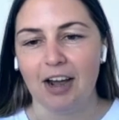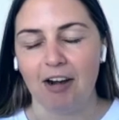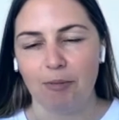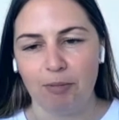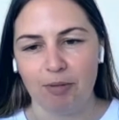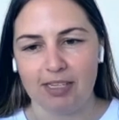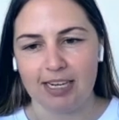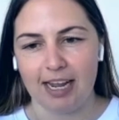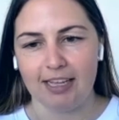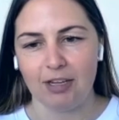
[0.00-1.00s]
I remember the
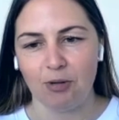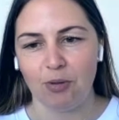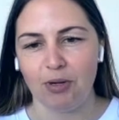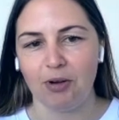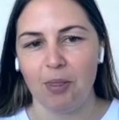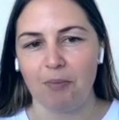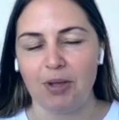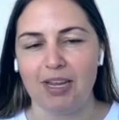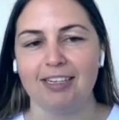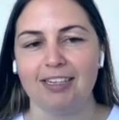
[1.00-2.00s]
day that you were on the
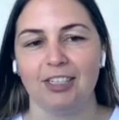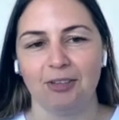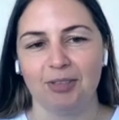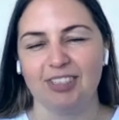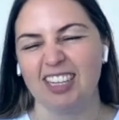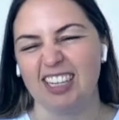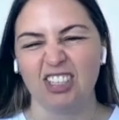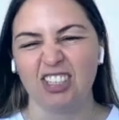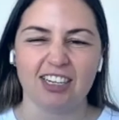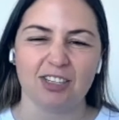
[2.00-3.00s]
beach and you were just like,
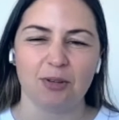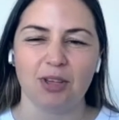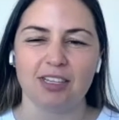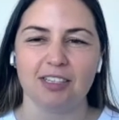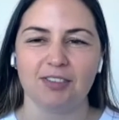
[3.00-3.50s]
should I do this?